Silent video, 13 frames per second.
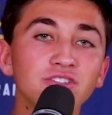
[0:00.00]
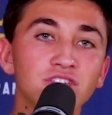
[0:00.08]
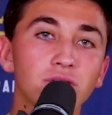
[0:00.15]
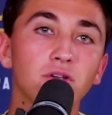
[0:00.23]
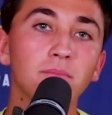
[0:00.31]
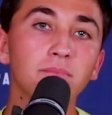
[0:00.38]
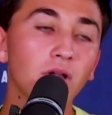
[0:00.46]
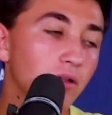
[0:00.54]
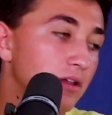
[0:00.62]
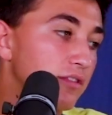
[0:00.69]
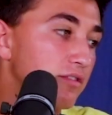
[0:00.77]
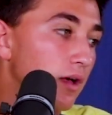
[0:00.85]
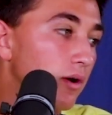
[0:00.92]
Jr. in
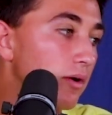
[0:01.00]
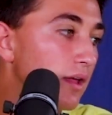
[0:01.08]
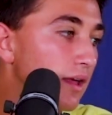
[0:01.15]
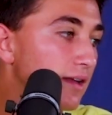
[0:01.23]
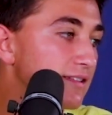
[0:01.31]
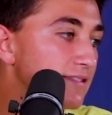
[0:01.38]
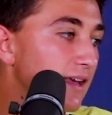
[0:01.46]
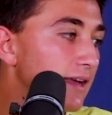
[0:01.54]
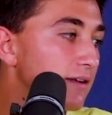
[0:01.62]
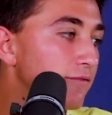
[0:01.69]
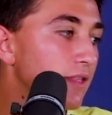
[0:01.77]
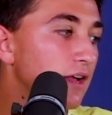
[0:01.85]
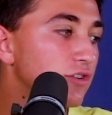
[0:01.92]
Brooklyn. So
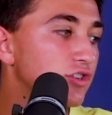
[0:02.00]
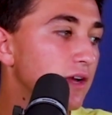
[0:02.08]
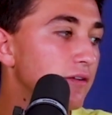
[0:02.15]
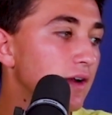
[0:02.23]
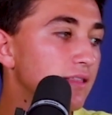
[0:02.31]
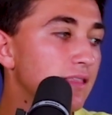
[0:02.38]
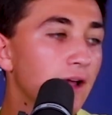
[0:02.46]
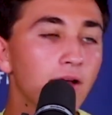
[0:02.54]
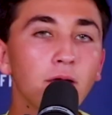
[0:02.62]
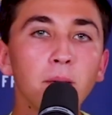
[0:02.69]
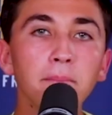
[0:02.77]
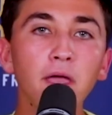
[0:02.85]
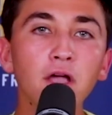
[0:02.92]
excited for that trade right there.
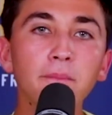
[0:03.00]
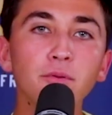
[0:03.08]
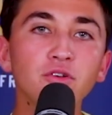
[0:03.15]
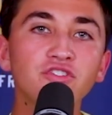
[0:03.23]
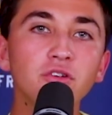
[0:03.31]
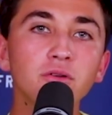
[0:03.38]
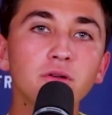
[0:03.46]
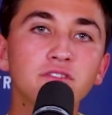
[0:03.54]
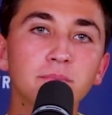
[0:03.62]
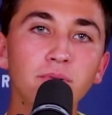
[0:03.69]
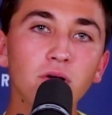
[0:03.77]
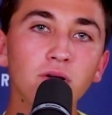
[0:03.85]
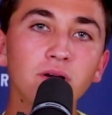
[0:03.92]
Michael Porter Jr.
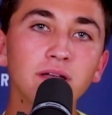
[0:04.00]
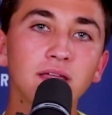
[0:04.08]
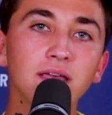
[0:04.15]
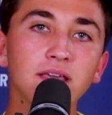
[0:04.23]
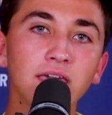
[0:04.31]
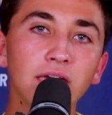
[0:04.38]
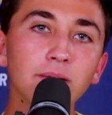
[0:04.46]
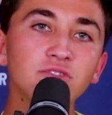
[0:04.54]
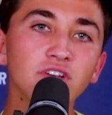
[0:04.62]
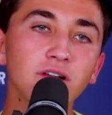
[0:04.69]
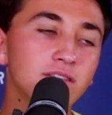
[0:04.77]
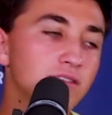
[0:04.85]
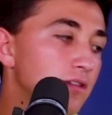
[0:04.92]
to Brooklyn, Cam
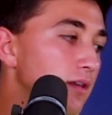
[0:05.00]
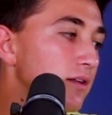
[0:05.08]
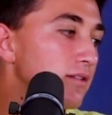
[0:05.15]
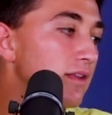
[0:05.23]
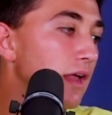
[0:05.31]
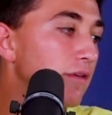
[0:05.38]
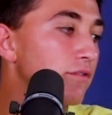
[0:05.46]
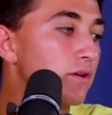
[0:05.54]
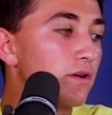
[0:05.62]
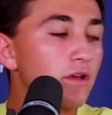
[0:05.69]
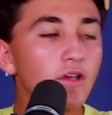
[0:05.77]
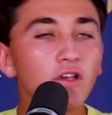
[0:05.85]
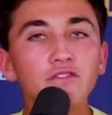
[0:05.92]
Johnson to Denver.
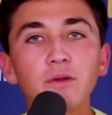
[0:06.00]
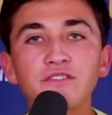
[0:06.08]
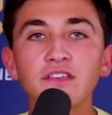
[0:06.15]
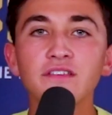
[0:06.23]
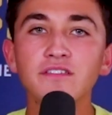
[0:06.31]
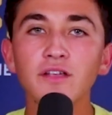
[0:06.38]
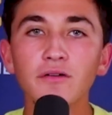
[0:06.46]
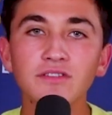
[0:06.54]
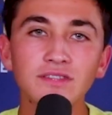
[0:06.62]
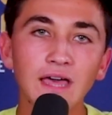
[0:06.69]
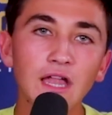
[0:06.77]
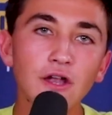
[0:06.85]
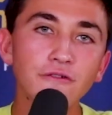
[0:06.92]
Switch things over
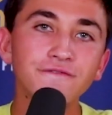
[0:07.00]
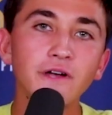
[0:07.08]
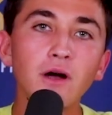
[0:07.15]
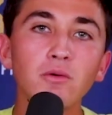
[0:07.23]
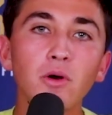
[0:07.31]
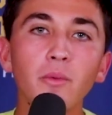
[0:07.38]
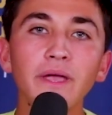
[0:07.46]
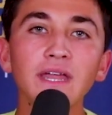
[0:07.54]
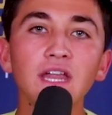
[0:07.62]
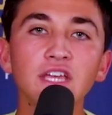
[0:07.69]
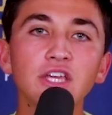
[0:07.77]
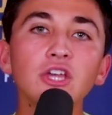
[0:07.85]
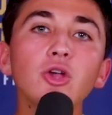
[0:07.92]
to the NFL, where we had
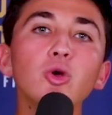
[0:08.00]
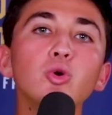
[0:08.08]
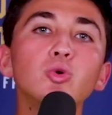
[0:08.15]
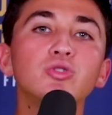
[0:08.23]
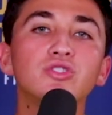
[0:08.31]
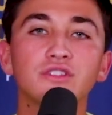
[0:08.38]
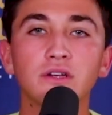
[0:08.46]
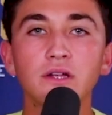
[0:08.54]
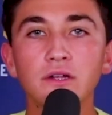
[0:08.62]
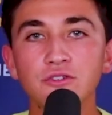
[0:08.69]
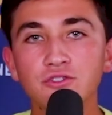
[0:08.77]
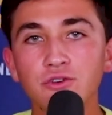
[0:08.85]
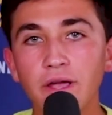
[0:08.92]
a huge
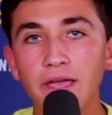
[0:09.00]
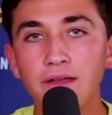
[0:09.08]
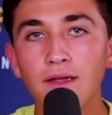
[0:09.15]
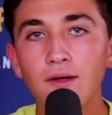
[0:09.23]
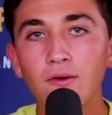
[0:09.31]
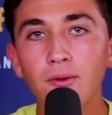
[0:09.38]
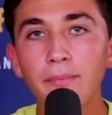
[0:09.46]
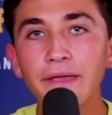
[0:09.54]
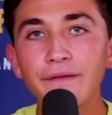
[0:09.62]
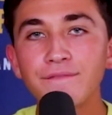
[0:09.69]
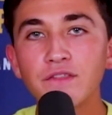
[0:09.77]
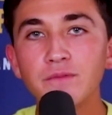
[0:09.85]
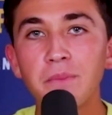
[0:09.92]
trade, where
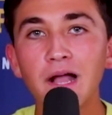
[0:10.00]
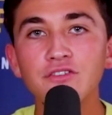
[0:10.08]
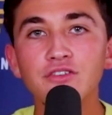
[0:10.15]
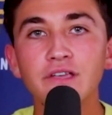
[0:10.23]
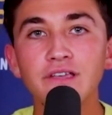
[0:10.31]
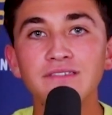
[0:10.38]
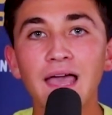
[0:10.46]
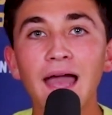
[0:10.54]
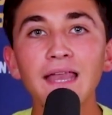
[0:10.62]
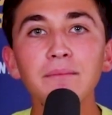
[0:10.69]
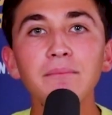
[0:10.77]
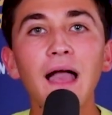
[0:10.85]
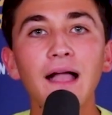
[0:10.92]
Minkah Fitzpatrick is
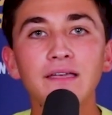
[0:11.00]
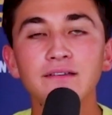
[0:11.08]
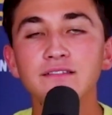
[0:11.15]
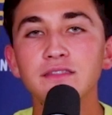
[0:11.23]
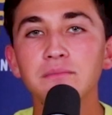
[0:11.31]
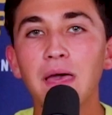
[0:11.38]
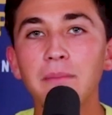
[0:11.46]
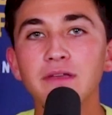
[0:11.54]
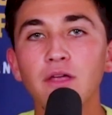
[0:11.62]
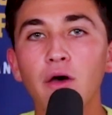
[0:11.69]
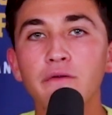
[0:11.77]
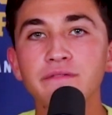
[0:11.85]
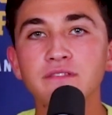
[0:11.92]
heading back to the Miami
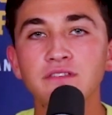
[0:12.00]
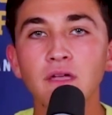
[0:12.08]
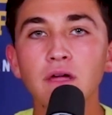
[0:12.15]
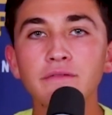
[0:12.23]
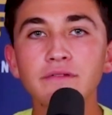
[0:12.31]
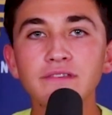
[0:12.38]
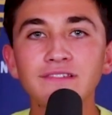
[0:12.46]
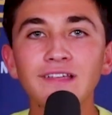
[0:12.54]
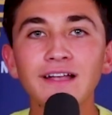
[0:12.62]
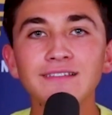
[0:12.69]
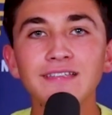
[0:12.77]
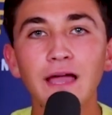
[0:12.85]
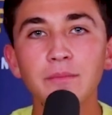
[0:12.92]
Dolphins for the
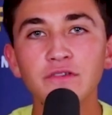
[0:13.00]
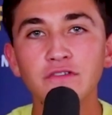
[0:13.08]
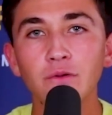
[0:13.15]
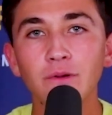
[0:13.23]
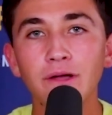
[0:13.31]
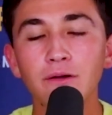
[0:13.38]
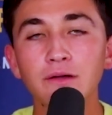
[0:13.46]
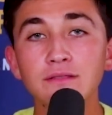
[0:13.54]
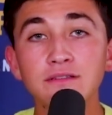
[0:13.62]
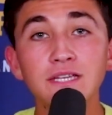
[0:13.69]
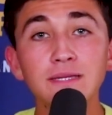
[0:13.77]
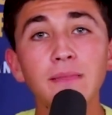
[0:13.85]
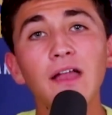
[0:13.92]
second time in his career.
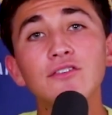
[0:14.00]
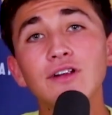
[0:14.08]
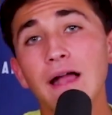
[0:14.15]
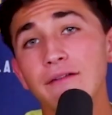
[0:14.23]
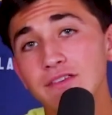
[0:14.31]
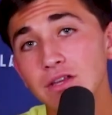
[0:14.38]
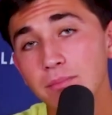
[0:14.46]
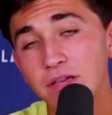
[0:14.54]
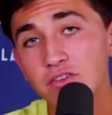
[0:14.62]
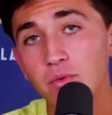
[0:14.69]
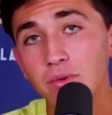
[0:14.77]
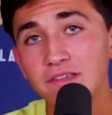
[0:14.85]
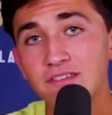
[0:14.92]
The team that drafted him
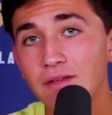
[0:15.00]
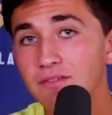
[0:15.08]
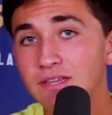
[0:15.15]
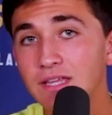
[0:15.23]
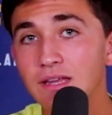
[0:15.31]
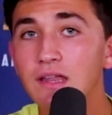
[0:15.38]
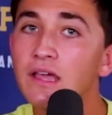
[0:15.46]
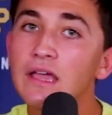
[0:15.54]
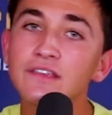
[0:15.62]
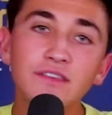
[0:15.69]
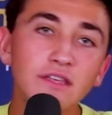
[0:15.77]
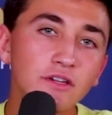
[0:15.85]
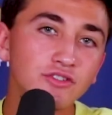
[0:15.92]
in 2017
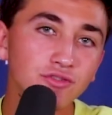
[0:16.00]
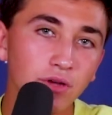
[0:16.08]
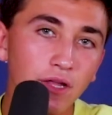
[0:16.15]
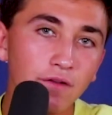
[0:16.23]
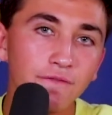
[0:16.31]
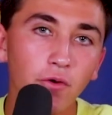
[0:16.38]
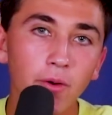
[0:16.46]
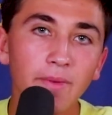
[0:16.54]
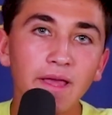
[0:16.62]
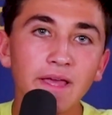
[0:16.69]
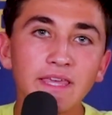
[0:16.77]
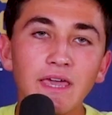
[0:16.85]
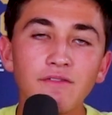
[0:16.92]
is going to trade for him,
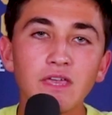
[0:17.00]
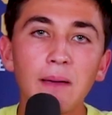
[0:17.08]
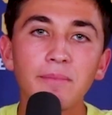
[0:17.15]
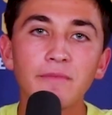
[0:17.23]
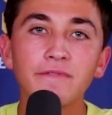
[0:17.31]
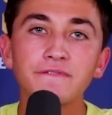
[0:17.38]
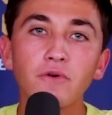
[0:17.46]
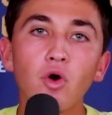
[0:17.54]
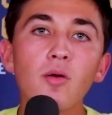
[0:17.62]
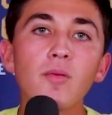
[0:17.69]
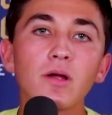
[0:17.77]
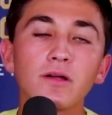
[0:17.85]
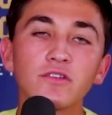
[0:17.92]
giving up
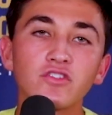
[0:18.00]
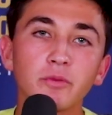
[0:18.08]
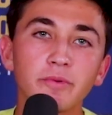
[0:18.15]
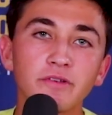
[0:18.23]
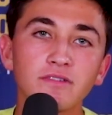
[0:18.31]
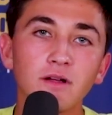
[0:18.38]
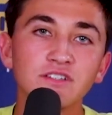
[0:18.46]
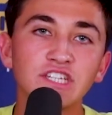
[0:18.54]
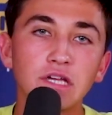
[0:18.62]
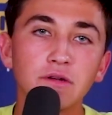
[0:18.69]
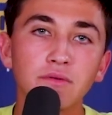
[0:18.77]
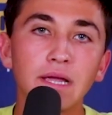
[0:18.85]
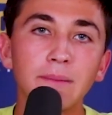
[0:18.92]
former superstar
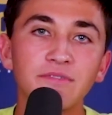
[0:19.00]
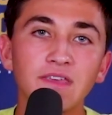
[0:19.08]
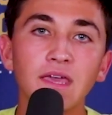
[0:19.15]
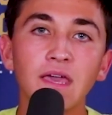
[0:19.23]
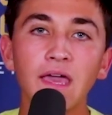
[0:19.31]
Jalen Ramsey